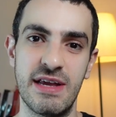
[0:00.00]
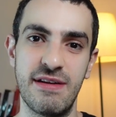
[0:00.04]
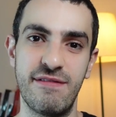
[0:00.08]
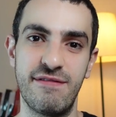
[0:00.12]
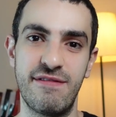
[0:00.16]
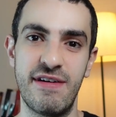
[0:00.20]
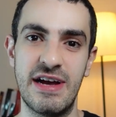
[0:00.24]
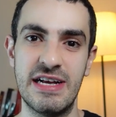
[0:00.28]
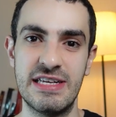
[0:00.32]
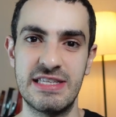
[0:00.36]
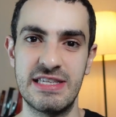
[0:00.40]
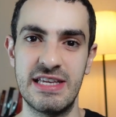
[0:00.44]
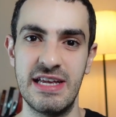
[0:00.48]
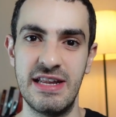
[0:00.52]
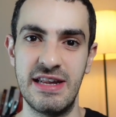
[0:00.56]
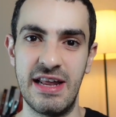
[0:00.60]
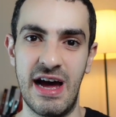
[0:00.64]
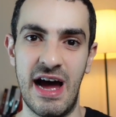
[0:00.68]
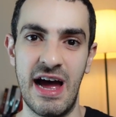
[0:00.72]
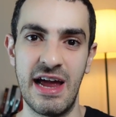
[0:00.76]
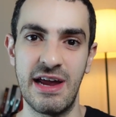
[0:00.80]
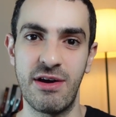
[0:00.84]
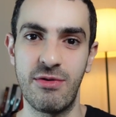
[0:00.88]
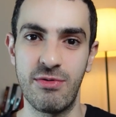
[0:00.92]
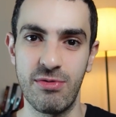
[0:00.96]
invest in
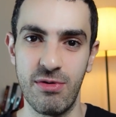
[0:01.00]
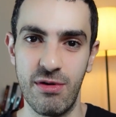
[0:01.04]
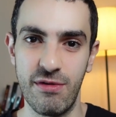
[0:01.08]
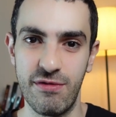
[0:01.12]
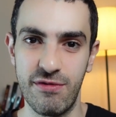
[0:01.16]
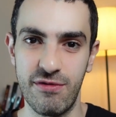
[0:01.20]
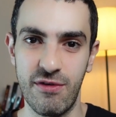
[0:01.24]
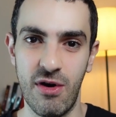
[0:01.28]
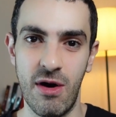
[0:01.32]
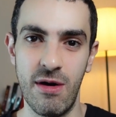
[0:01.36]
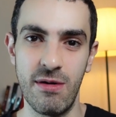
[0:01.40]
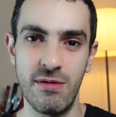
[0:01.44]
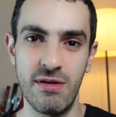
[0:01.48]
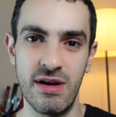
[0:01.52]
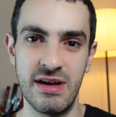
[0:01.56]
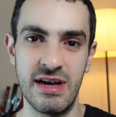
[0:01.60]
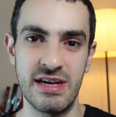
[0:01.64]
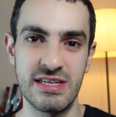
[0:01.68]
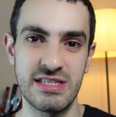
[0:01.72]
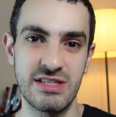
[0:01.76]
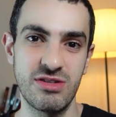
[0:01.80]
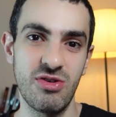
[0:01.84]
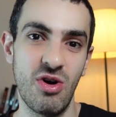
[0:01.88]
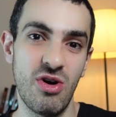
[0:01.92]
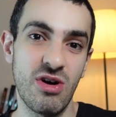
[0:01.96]
high growth
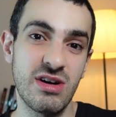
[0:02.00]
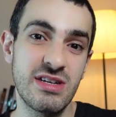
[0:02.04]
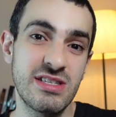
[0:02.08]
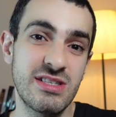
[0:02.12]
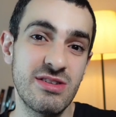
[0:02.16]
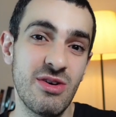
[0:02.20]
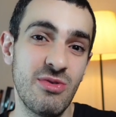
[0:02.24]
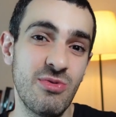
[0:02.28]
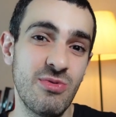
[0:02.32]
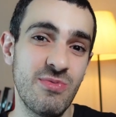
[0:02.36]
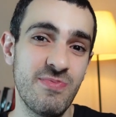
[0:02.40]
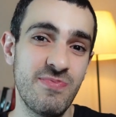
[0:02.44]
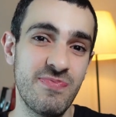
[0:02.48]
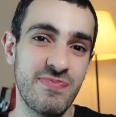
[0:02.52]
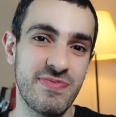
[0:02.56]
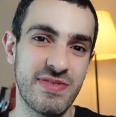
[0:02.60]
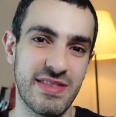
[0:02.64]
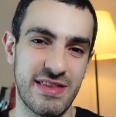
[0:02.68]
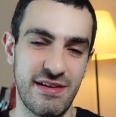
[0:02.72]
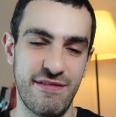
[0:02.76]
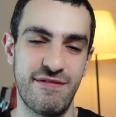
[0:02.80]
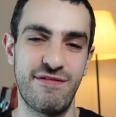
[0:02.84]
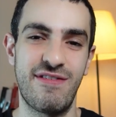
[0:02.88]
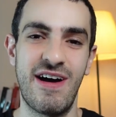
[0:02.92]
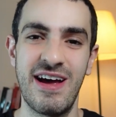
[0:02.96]
stocks, so
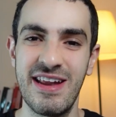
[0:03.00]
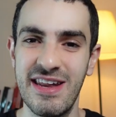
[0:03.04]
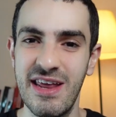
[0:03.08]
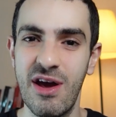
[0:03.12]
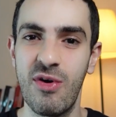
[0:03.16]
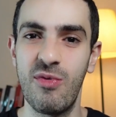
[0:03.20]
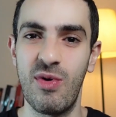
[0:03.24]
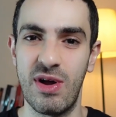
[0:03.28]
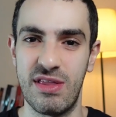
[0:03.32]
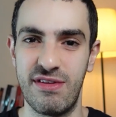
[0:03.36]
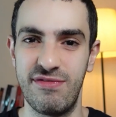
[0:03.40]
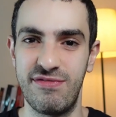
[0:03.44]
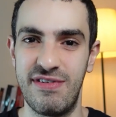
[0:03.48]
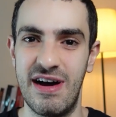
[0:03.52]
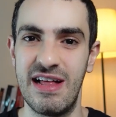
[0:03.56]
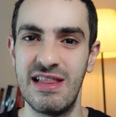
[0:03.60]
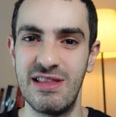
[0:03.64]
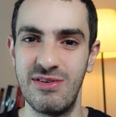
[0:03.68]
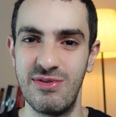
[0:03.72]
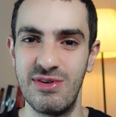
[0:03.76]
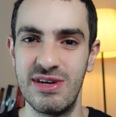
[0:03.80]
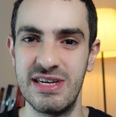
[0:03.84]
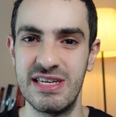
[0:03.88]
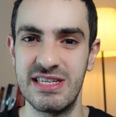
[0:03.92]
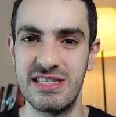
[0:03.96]
defining what
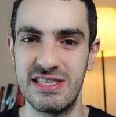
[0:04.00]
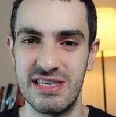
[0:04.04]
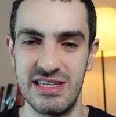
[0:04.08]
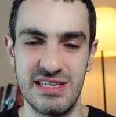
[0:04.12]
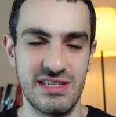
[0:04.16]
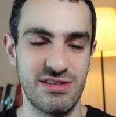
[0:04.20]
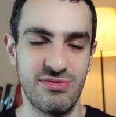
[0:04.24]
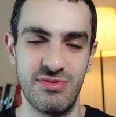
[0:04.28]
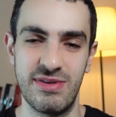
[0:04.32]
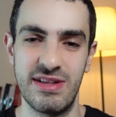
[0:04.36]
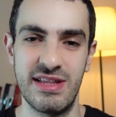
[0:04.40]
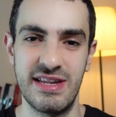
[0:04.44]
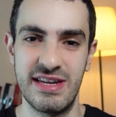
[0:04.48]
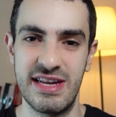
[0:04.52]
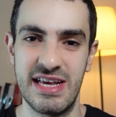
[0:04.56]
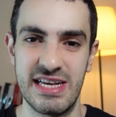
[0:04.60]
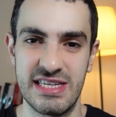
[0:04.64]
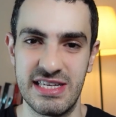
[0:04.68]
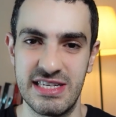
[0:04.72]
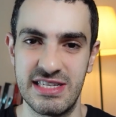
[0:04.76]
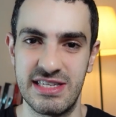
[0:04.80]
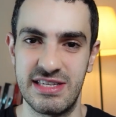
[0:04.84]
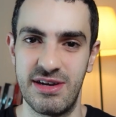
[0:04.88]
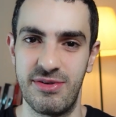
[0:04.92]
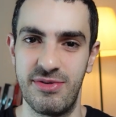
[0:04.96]
value is really
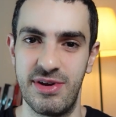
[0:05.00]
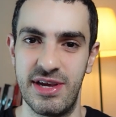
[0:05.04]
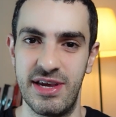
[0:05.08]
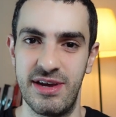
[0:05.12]
necessary